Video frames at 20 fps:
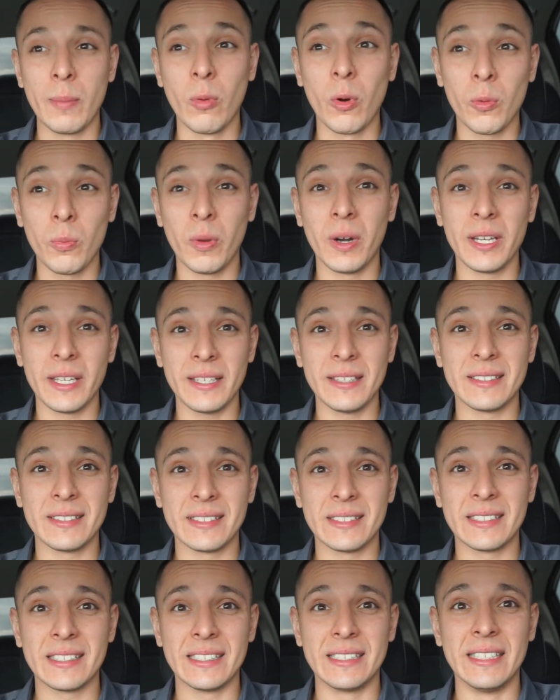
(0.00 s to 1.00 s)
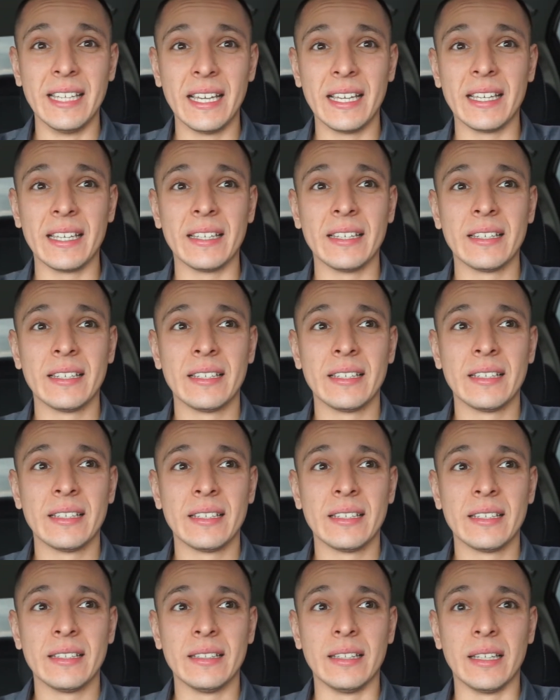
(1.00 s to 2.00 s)
money today
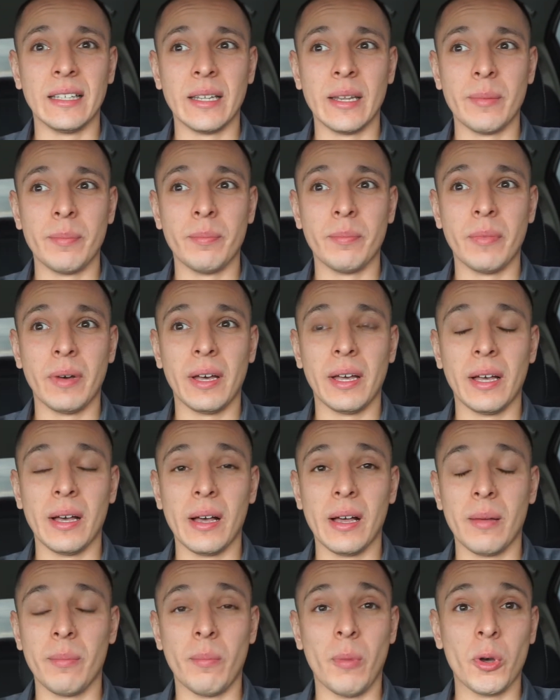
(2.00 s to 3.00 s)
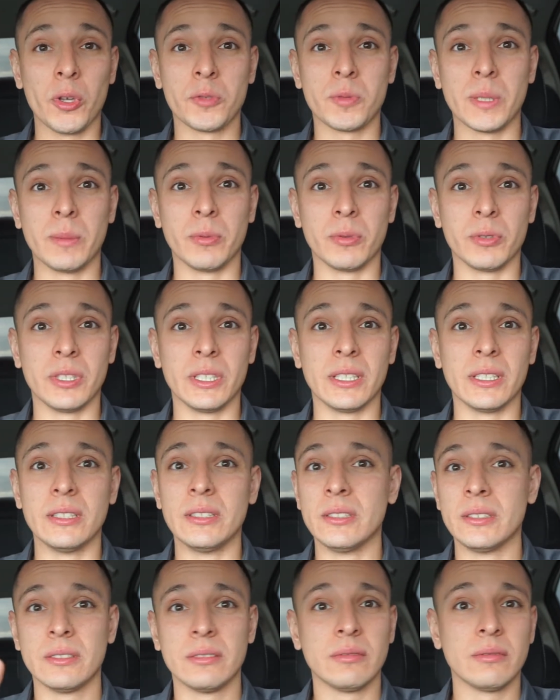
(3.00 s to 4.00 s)
than most people did
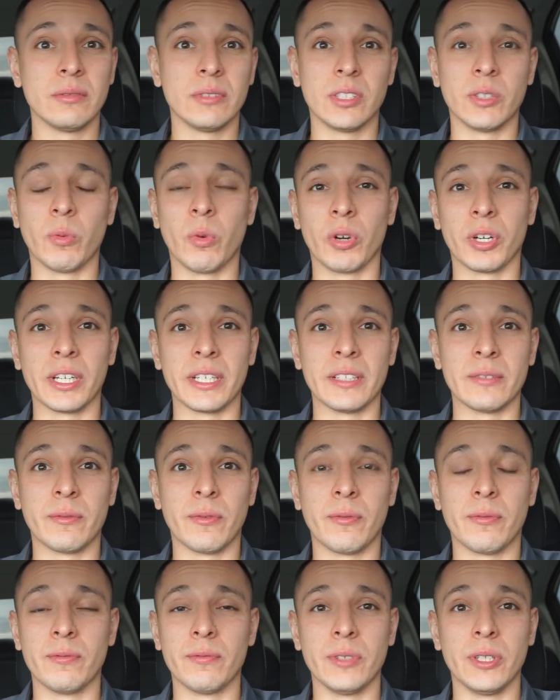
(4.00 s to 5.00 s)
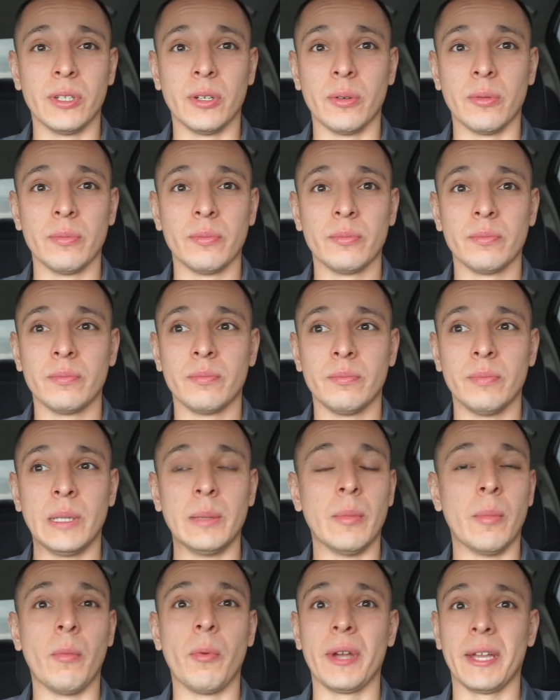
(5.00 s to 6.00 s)
working, you know,
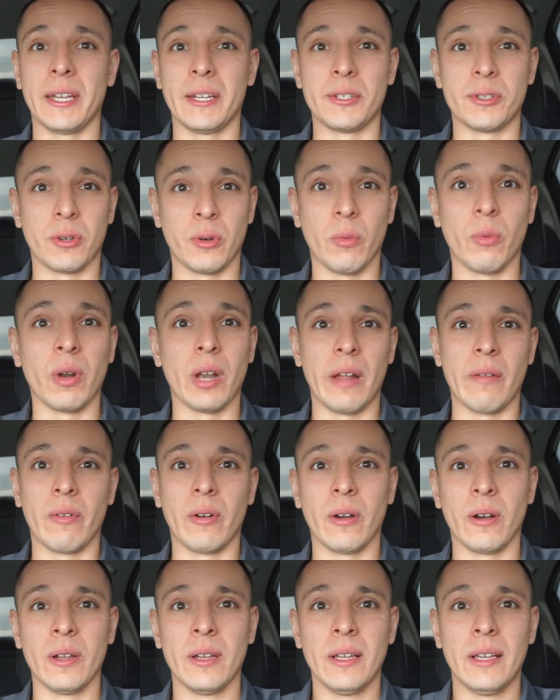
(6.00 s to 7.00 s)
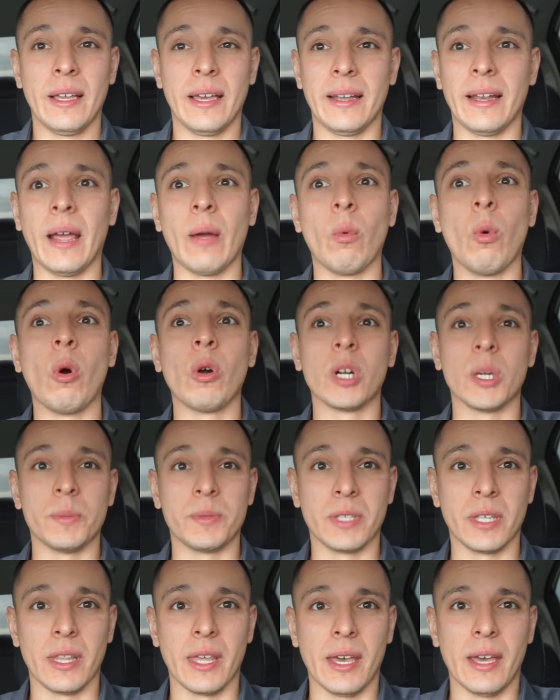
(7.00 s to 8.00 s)
minimum wage or whatever. And I woke up
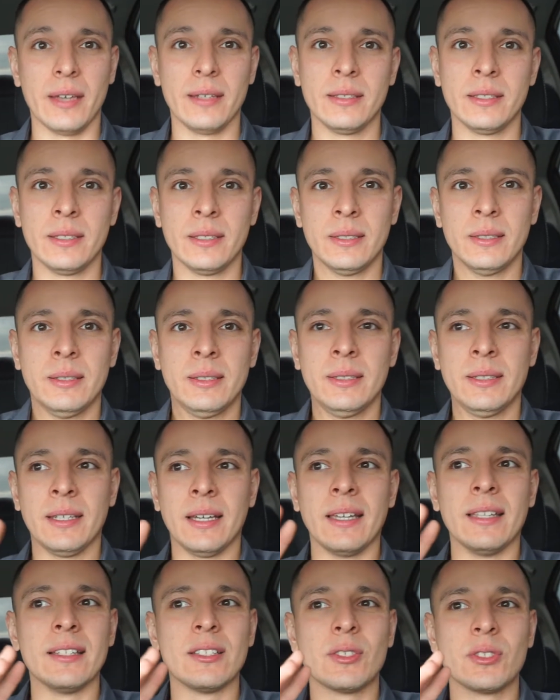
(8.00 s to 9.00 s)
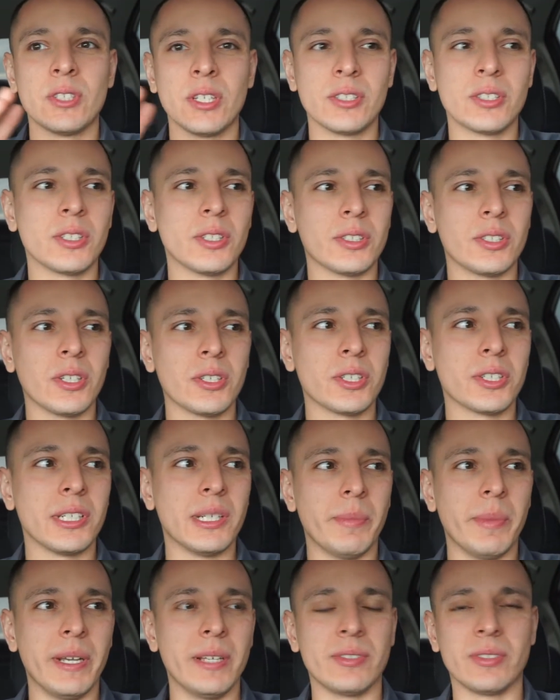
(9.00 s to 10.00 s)
to that. And it's such an
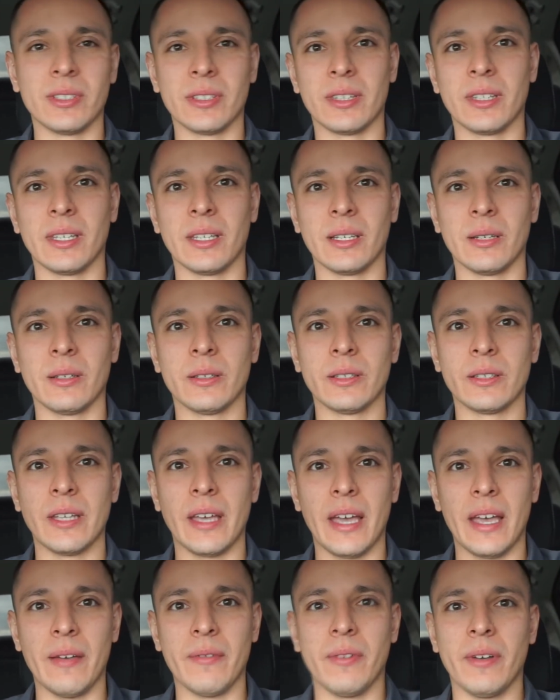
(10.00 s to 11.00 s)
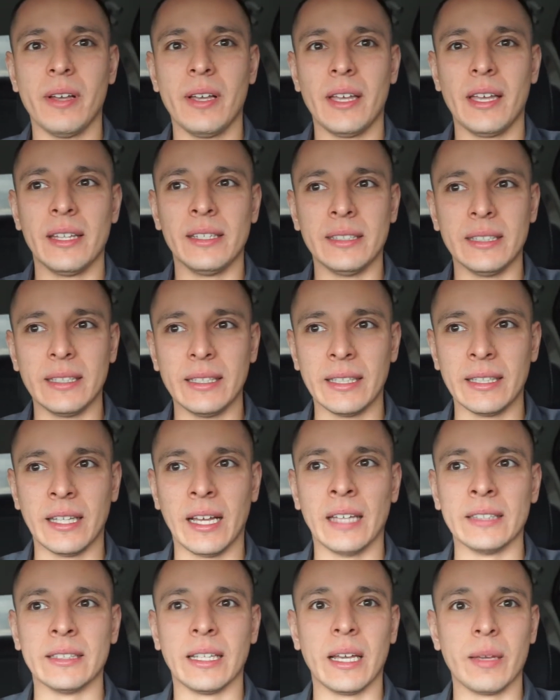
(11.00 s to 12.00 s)
amazing thing to have an
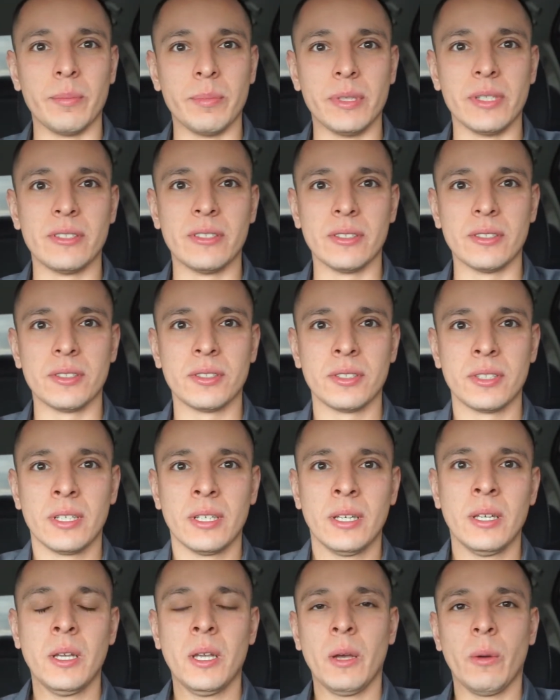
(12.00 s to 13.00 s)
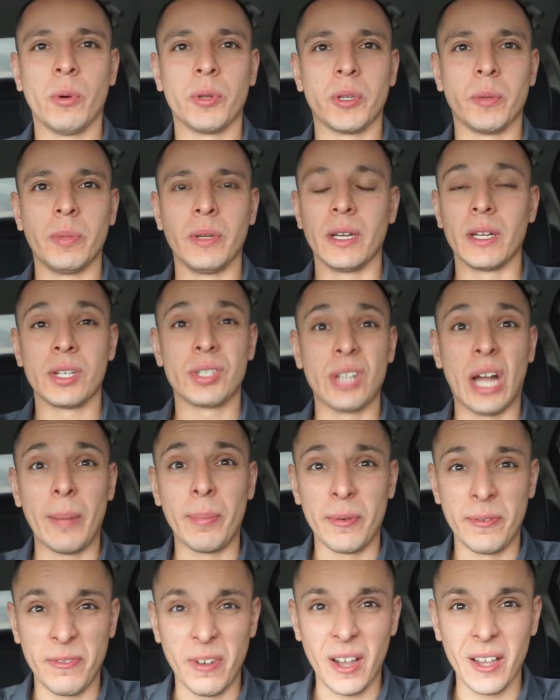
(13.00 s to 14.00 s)
online business, whether it be a
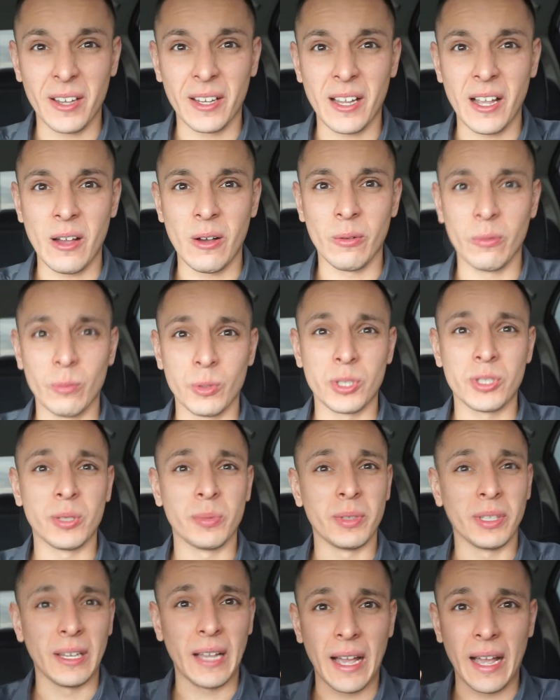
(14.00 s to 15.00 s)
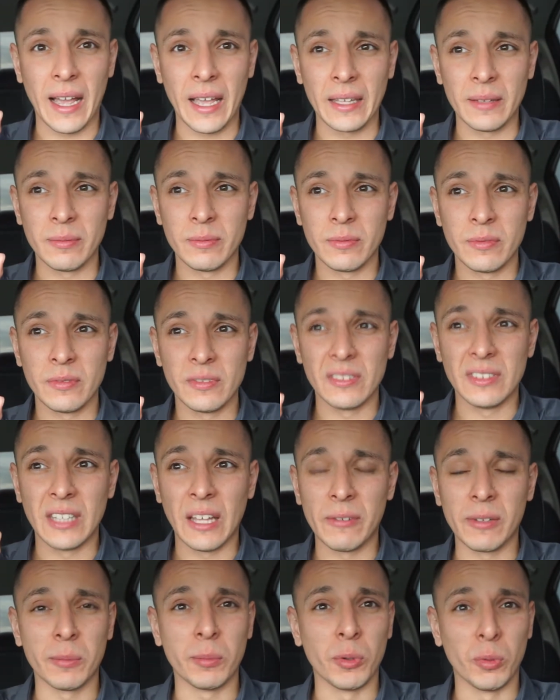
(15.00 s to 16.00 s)
Shopify account, which is something I
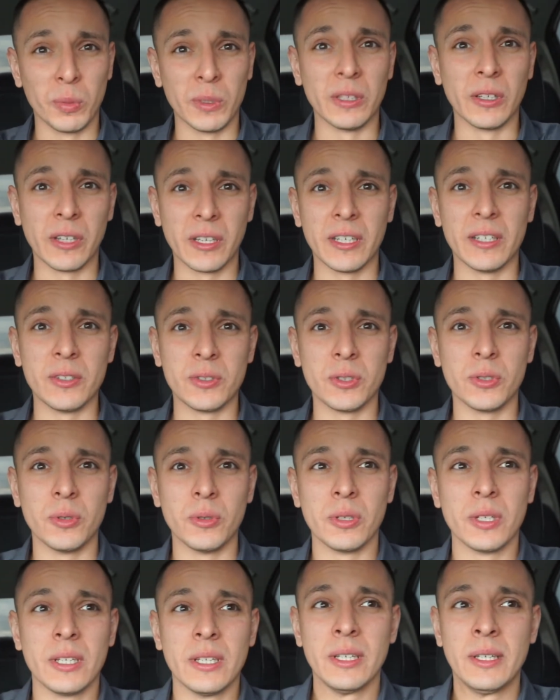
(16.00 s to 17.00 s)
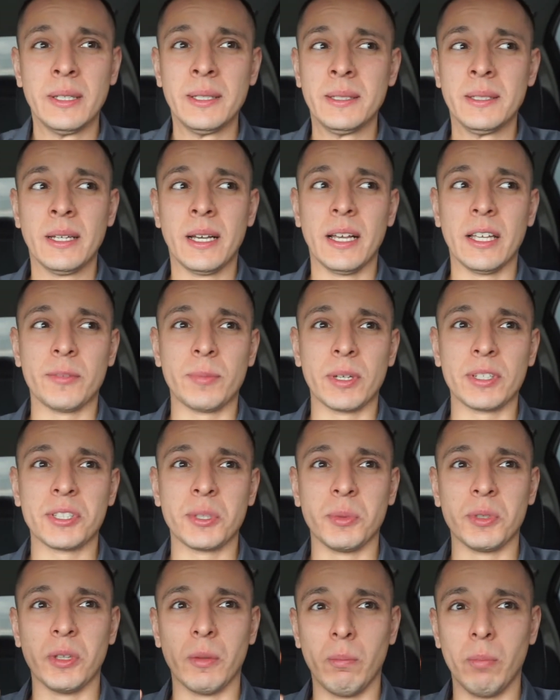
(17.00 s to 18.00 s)
definitely will be looking into, especially
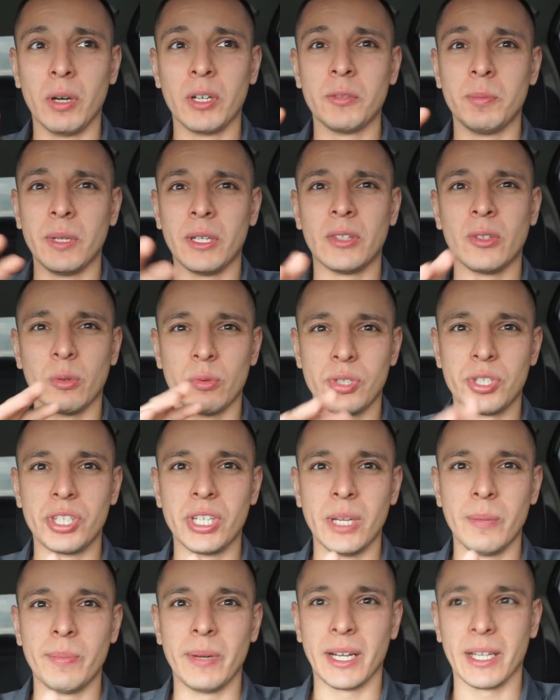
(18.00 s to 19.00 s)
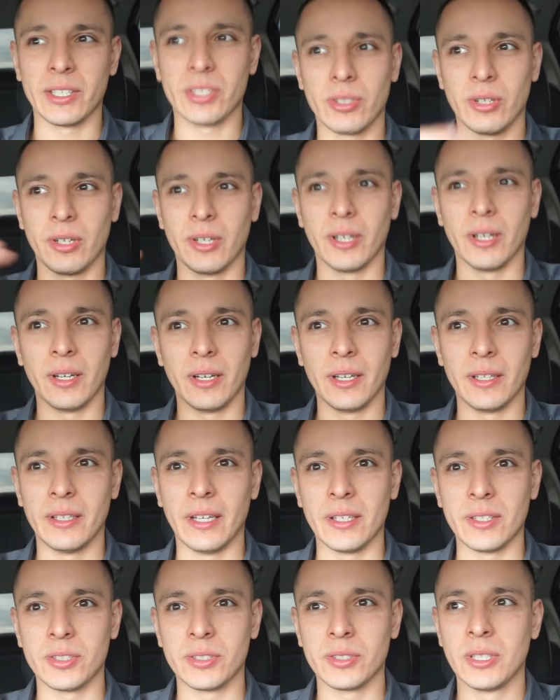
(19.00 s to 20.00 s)
with the books being so cheap. I could start a
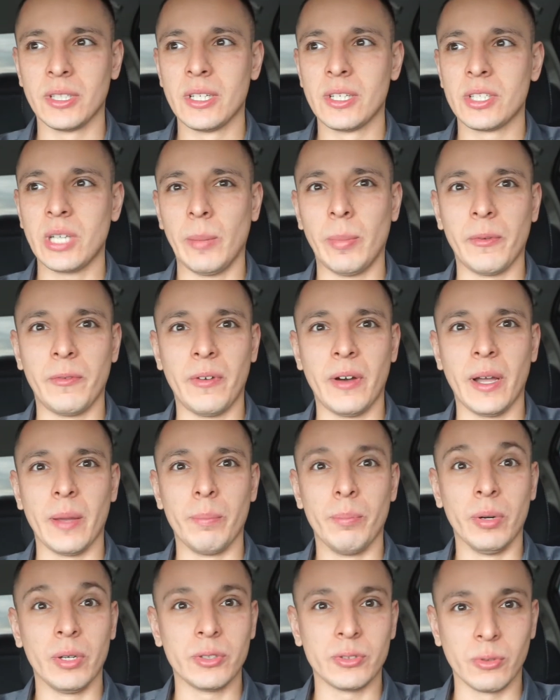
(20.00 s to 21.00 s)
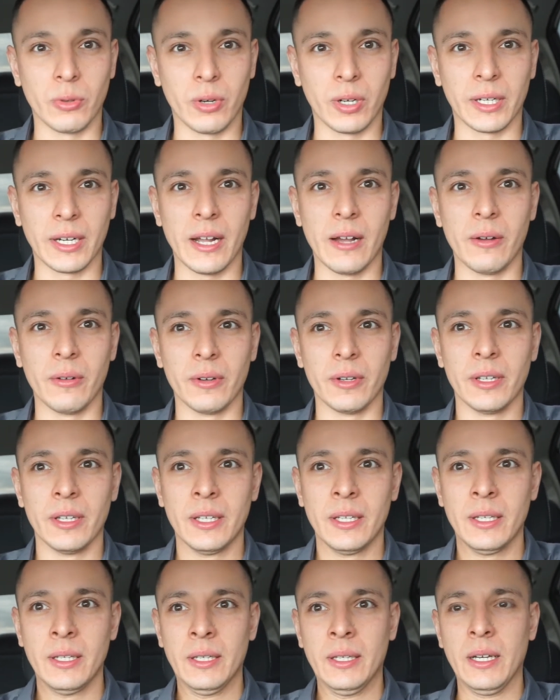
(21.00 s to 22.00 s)
nice Shopify bookstore account,
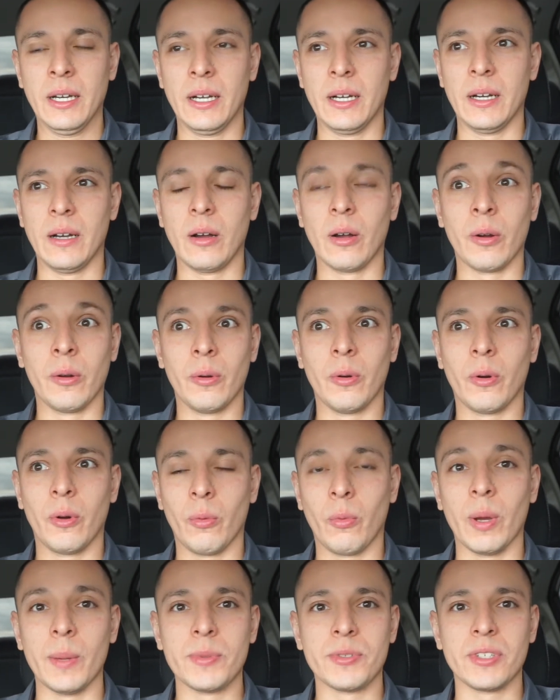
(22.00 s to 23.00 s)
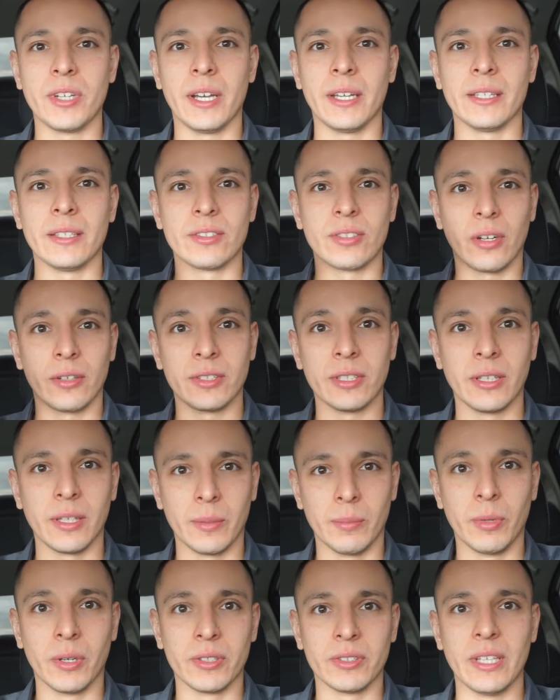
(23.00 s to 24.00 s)
or a website, and start
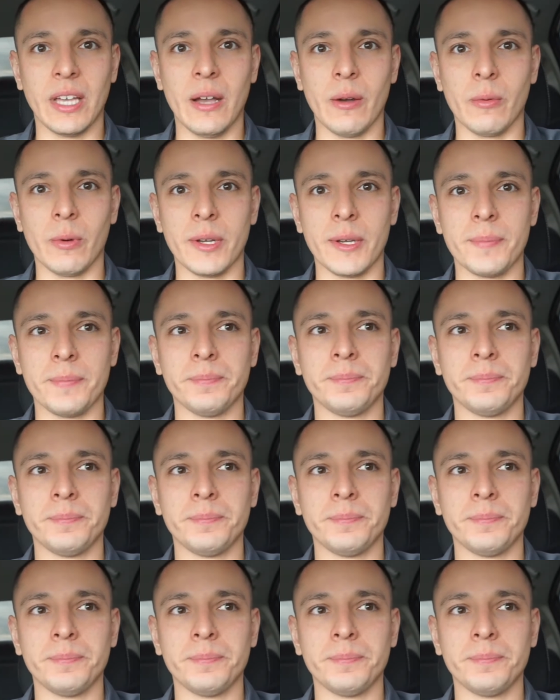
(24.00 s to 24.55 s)
selling books that way.